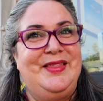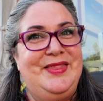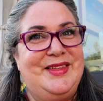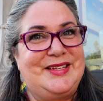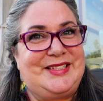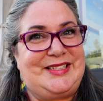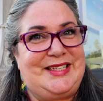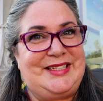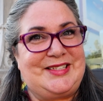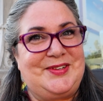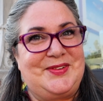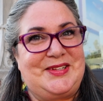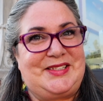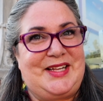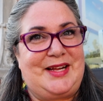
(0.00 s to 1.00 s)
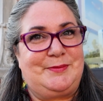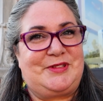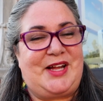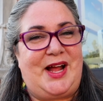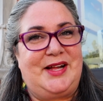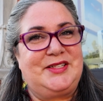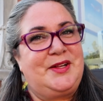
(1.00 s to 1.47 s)
The seats are the same
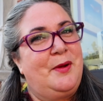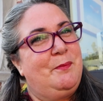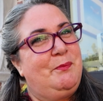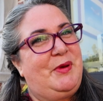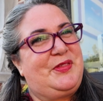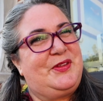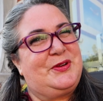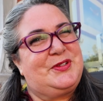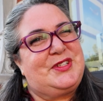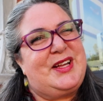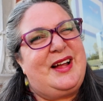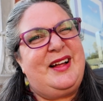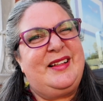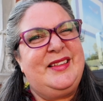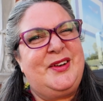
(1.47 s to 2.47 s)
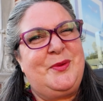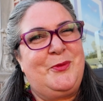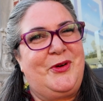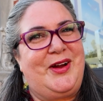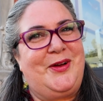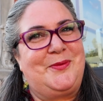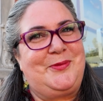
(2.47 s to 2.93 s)
size, but there's a little
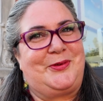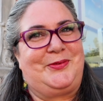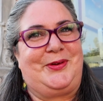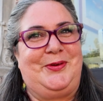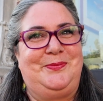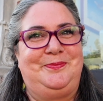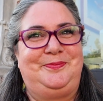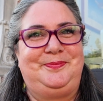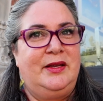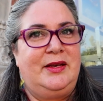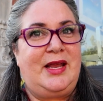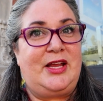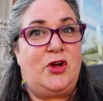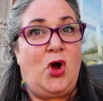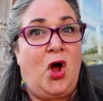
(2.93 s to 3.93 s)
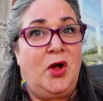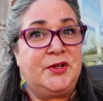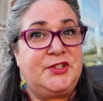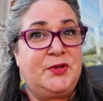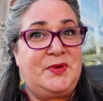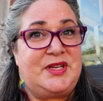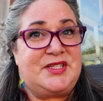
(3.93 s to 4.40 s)
more elbow room. Now, you
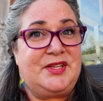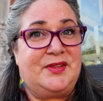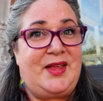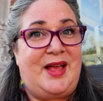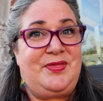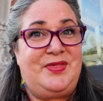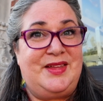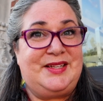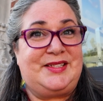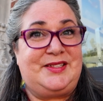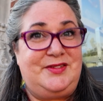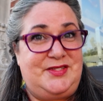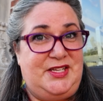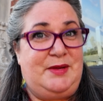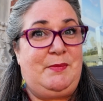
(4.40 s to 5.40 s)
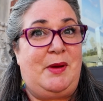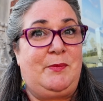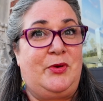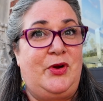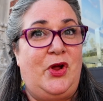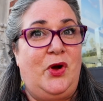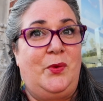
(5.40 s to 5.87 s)
also need to let this team
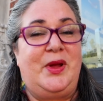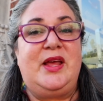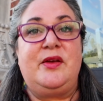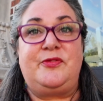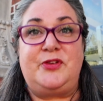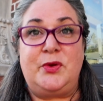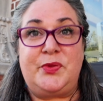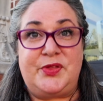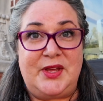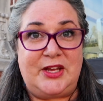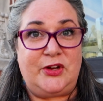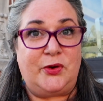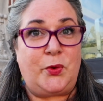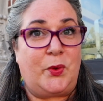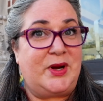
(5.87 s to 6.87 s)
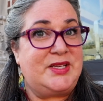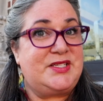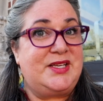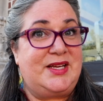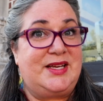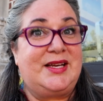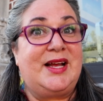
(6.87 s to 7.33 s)
member know if you think you're going to
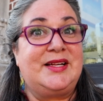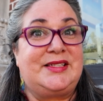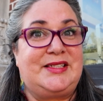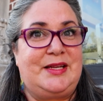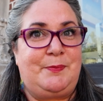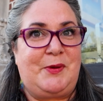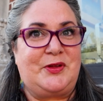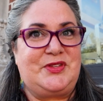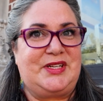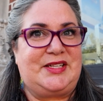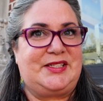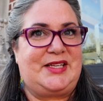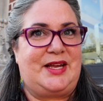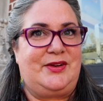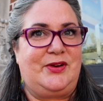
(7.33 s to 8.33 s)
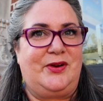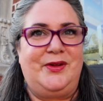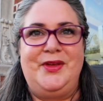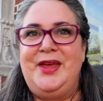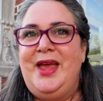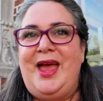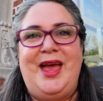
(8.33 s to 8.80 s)
need a seatbelt extender,
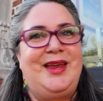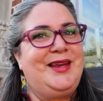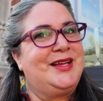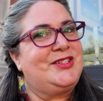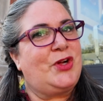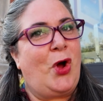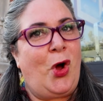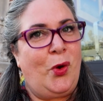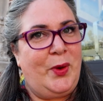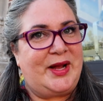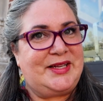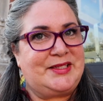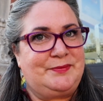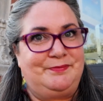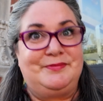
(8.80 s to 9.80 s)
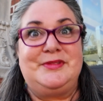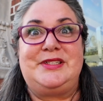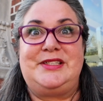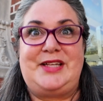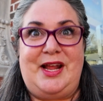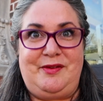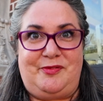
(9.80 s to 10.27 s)
and it's always
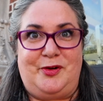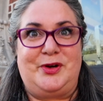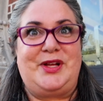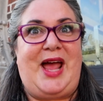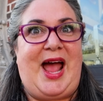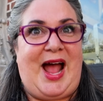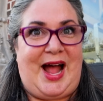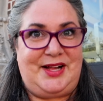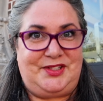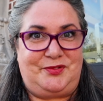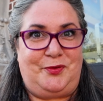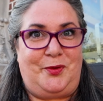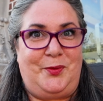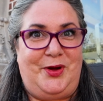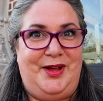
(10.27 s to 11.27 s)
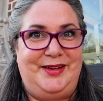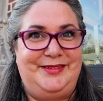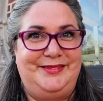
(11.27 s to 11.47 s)
safer to ask for one.